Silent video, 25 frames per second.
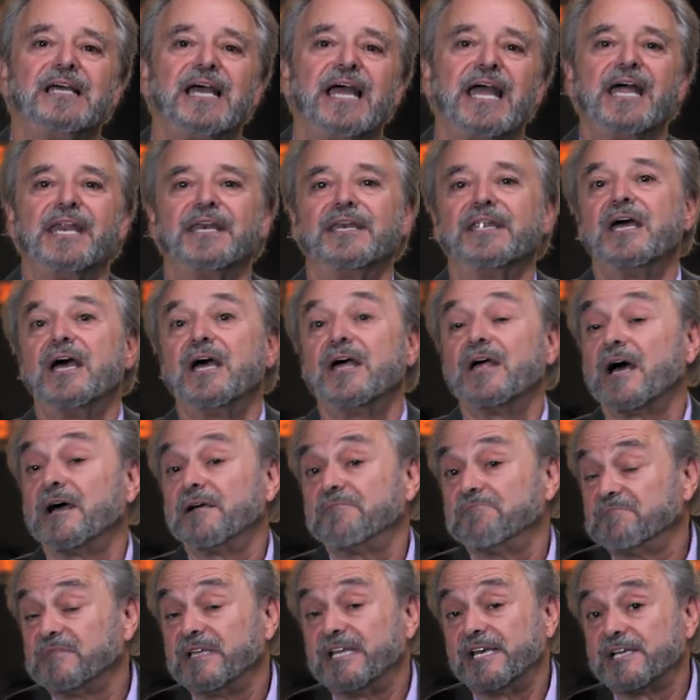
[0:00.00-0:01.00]
And
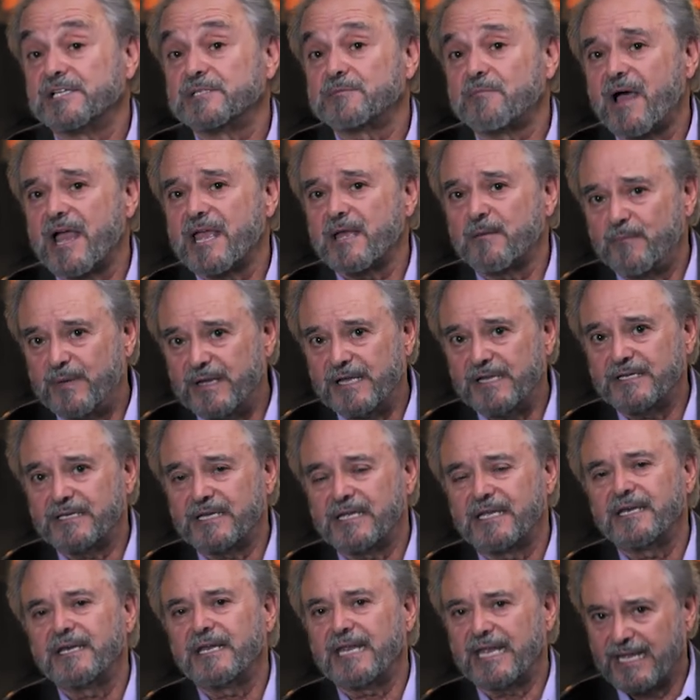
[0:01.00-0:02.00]
it is my
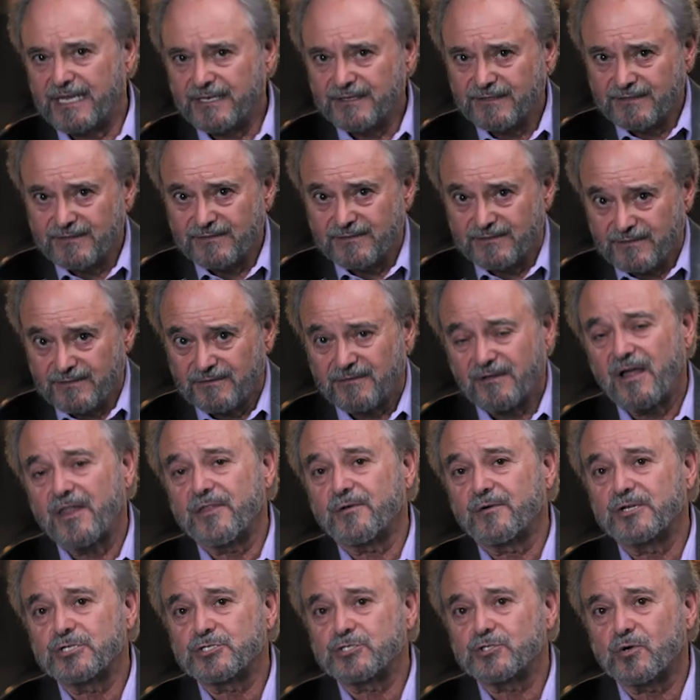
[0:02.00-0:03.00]
opinion, and
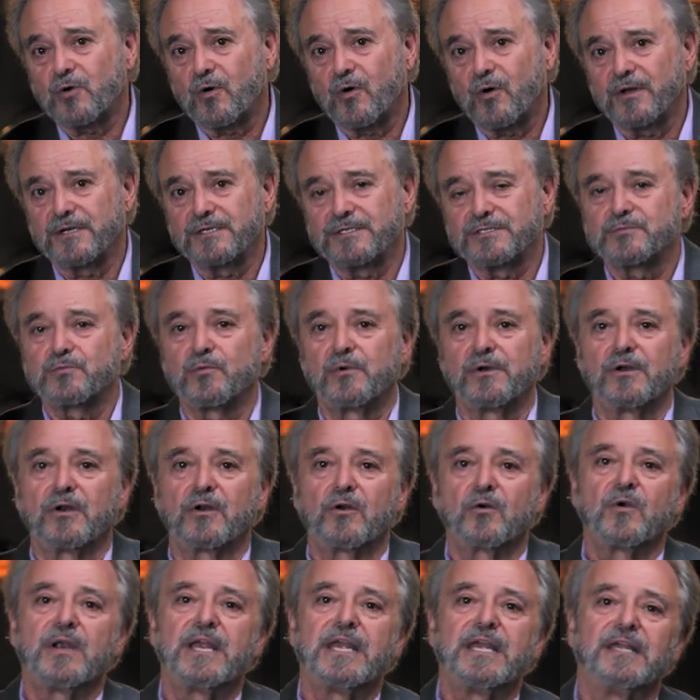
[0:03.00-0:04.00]
other historians would
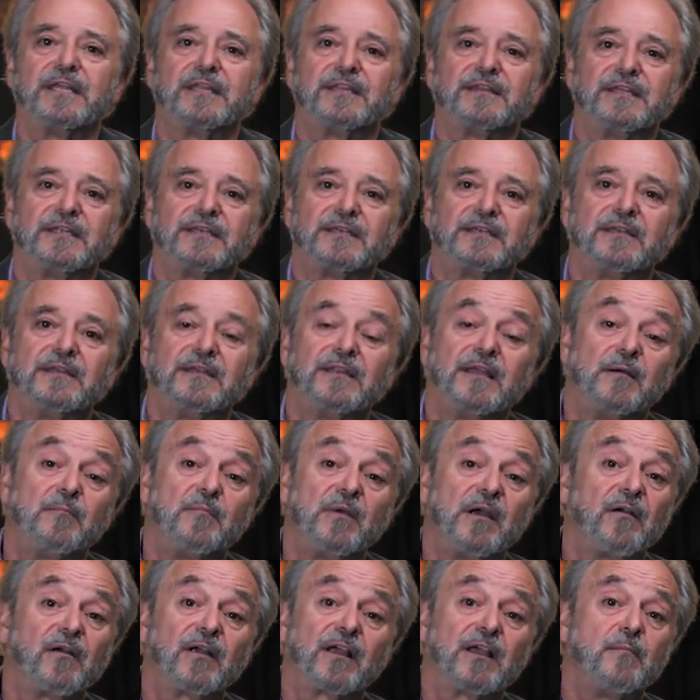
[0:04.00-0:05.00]
agree, that
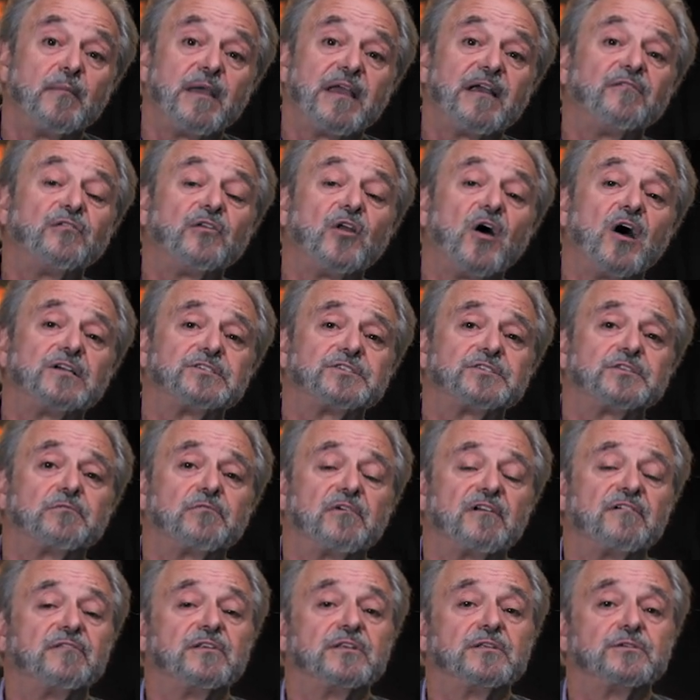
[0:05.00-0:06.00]
America may have lost the
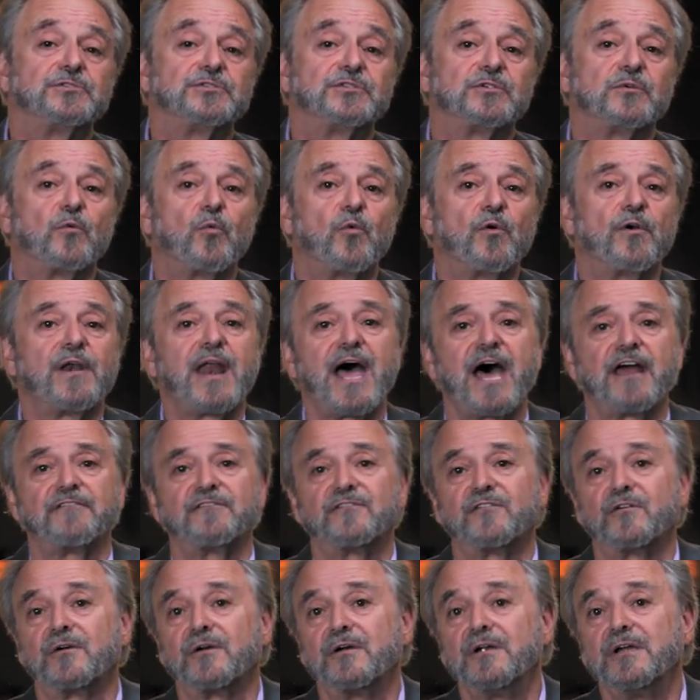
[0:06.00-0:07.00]
revolution were not
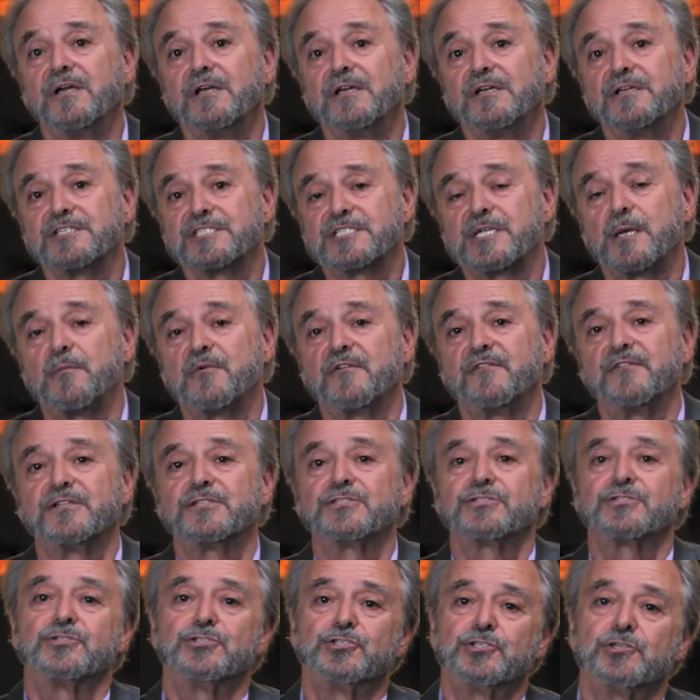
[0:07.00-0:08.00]
for some of
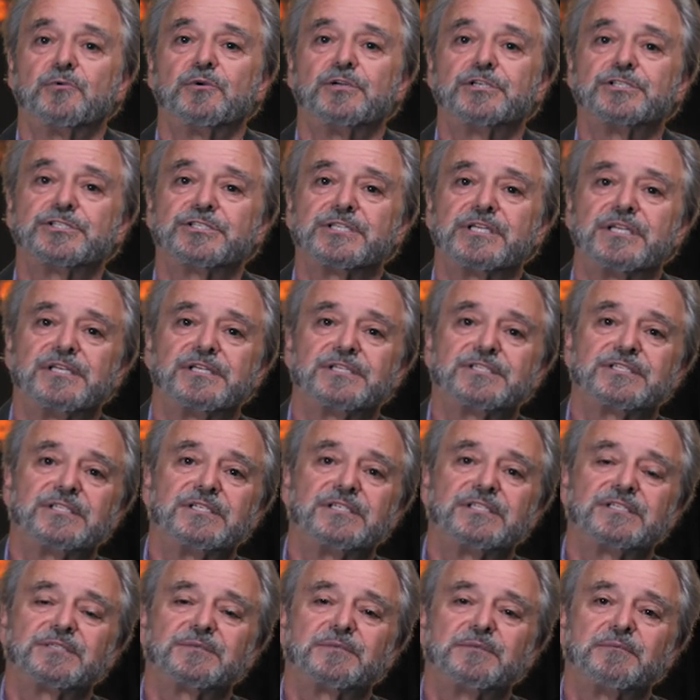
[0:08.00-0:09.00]
its Jewish
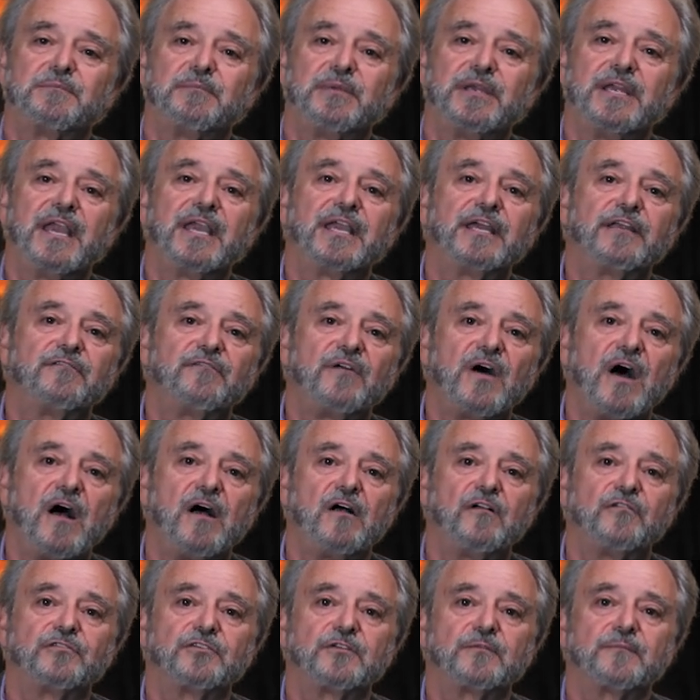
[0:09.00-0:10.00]
citizens being
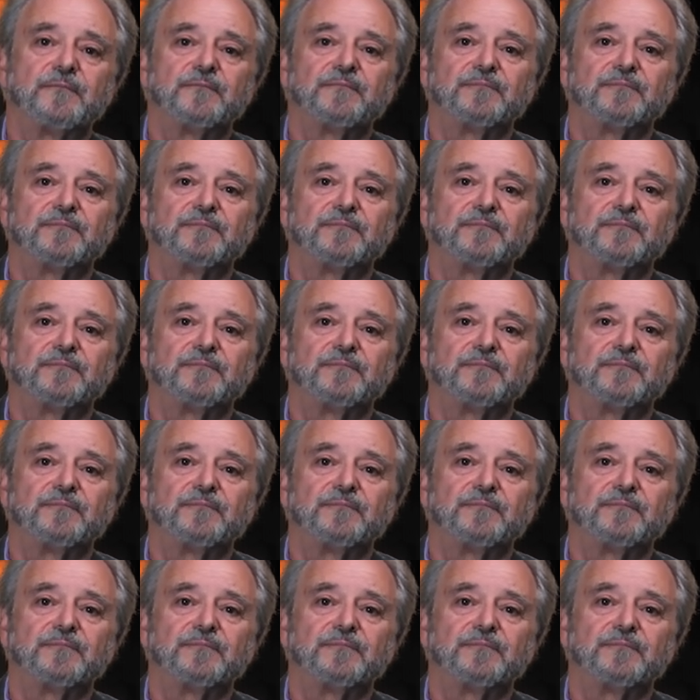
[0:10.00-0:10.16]
involved.